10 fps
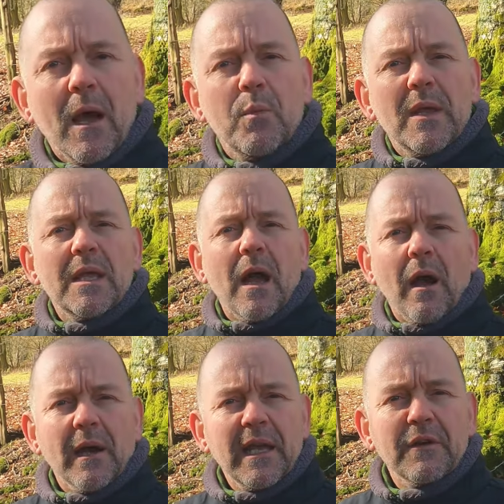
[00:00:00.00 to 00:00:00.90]
We
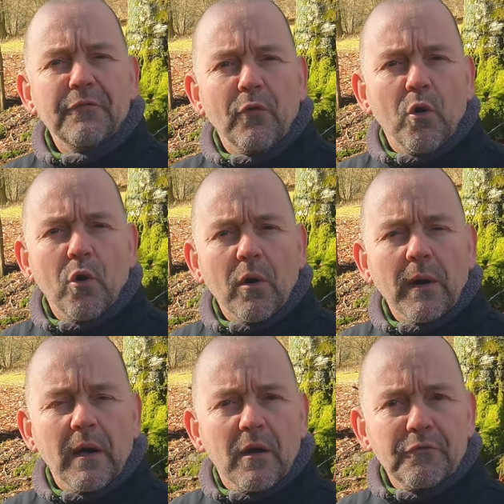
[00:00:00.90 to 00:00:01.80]
are here
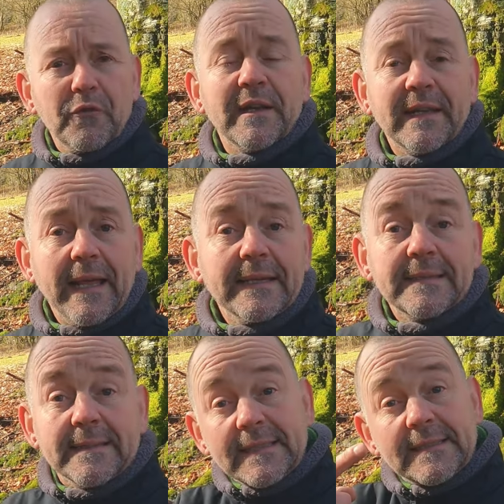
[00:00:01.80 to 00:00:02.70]
for 3
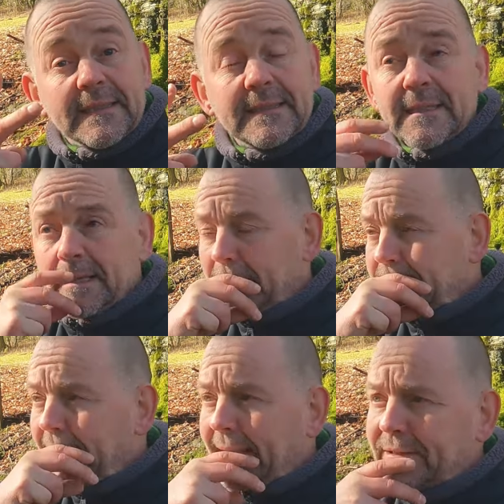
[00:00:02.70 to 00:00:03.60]
days. This is
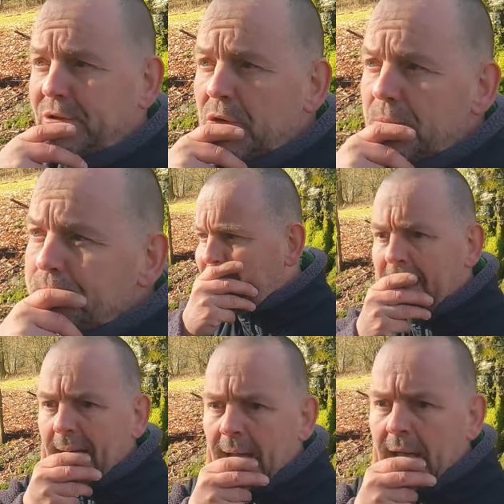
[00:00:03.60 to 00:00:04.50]
day 2.
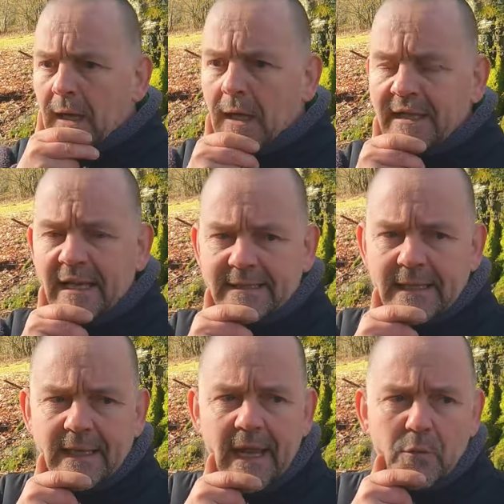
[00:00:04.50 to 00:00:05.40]

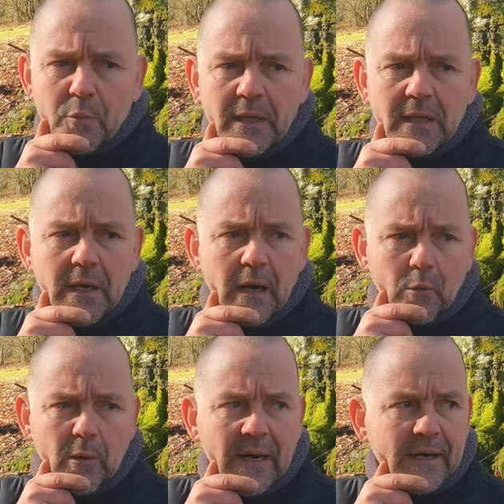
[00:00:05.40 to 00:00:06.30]
Yesterday we
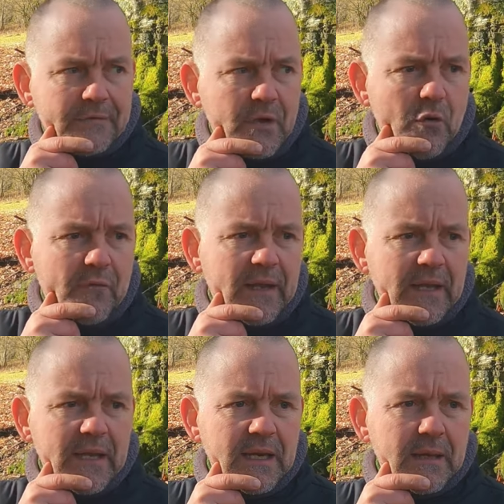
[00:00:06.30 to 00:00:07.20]
arrived over
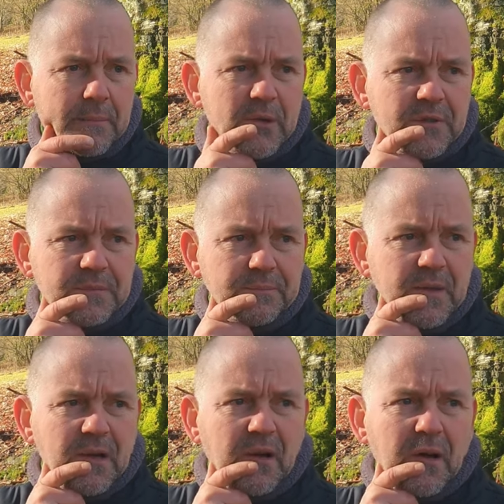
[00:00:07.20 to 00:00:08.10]
here, but
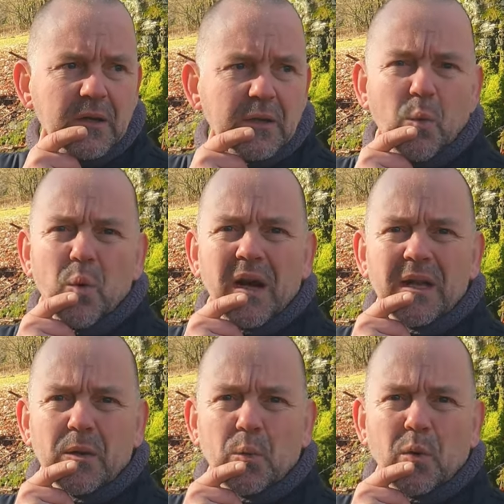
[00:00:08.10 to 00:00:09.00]
oh, the
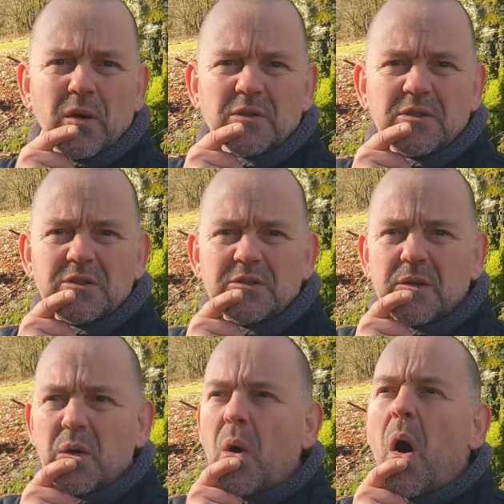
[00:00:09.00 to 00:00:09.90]
weather was
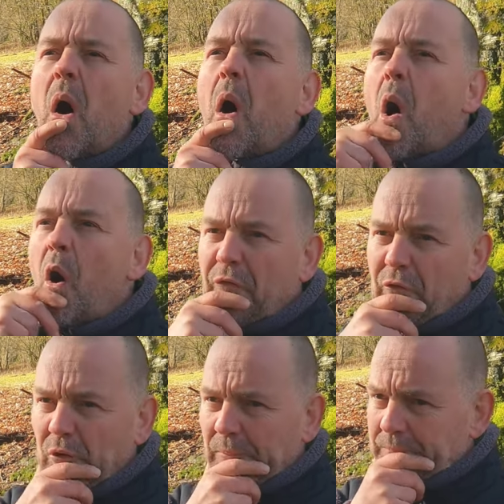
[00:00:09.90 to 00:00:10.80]

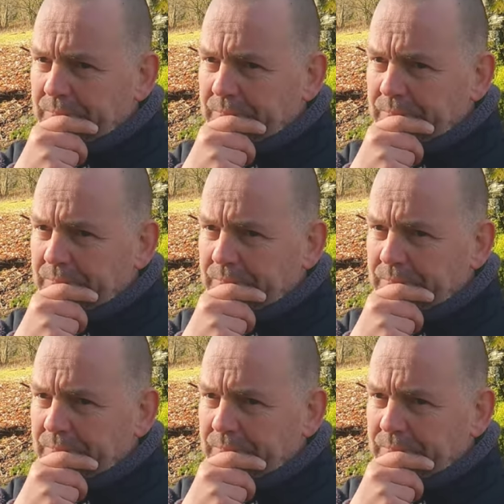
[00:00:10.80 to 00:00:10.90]
awful.